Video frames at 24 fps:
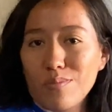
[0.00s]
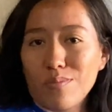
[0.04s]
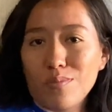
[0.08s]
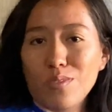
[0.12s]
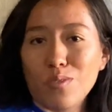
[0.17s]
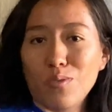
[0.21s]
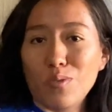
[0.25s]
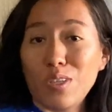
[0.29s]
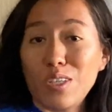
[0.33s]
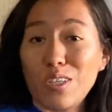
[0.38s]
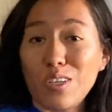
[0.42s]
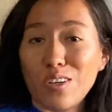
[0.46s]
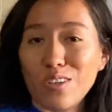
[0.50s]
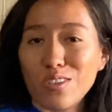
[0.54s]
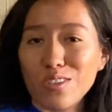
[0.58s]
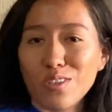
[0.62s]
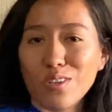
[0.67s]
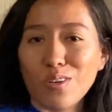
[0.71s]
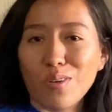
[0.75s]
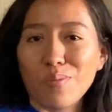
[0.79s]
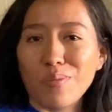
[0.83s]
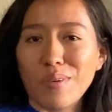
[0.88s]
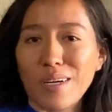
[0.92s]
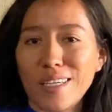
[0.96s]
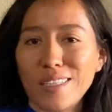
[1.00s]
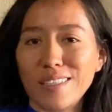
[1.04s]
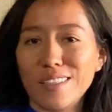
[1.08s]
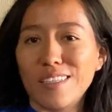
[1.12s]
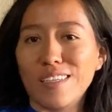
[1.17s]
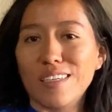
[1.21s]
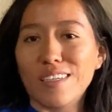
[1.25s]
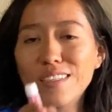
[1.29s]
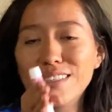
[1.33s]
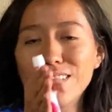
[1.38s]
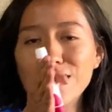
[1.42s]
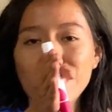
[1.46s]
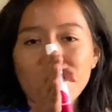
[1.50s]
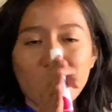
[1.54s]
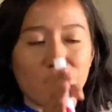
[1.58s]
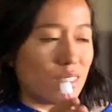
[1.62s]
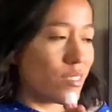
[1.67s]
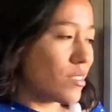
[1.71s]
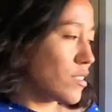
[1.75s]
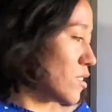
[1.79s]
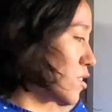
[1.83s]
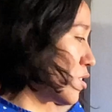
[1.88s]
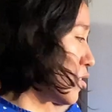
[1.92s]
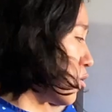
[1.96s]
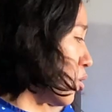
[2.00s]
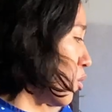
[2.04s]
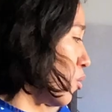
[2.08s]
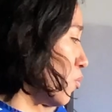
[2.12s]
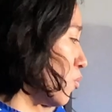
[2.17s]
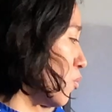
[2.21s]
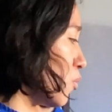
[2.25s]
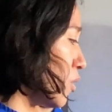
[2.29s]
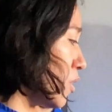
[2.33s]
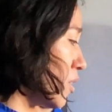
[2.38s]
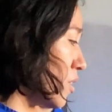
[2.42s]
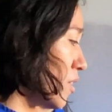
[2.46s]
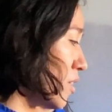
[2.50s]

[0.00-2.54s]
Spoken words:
We're not commanding someone